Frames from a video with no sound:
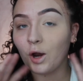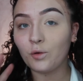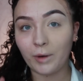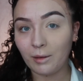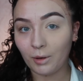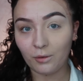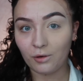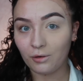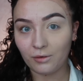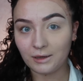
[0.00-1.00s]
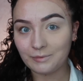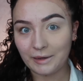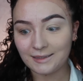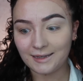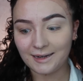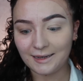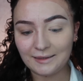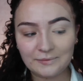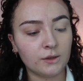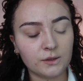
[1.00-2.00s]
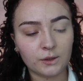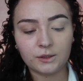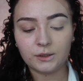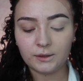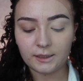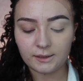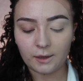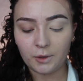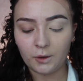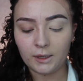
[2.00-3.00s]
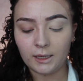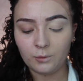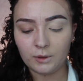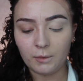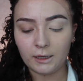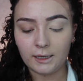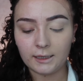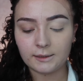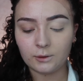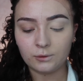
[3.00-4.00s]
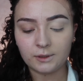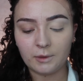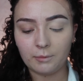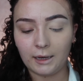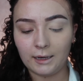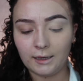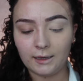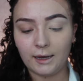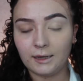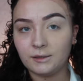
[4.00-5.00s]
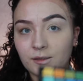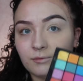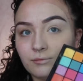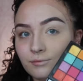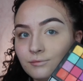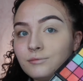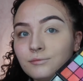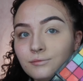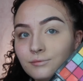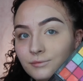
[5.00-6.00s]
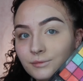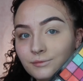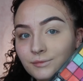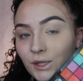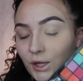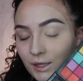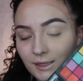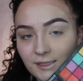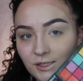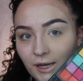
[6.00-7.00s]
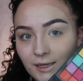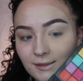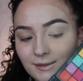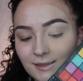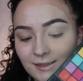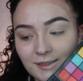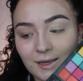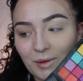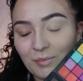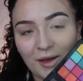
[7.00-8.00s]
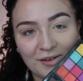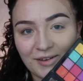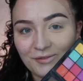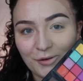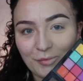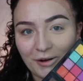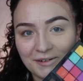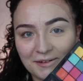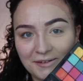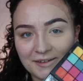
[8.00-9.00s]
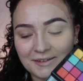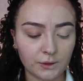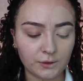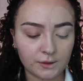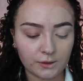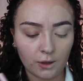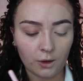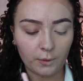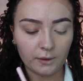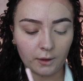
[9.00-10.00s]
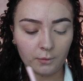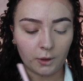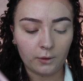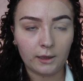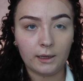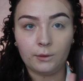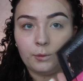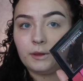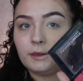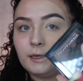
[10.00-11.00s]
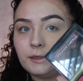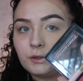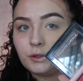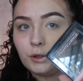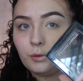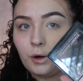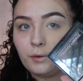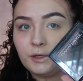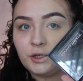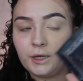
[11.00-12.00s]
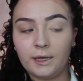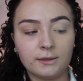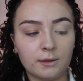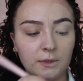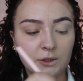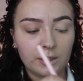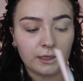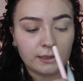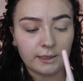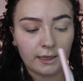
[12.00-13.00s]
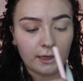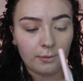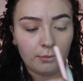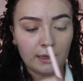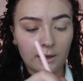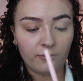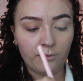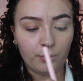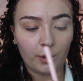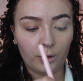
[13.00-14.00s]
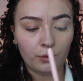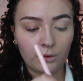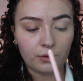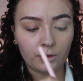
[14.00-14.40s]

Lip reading: a rainbow cut crease basically. So to do this, I'm going in with my NYX Ultimate palette, and look at these shades. This is gonna be perfect for a Pride look. So to start with, I'm going in with these two orange shades. I'm literally gonna take a bit of both,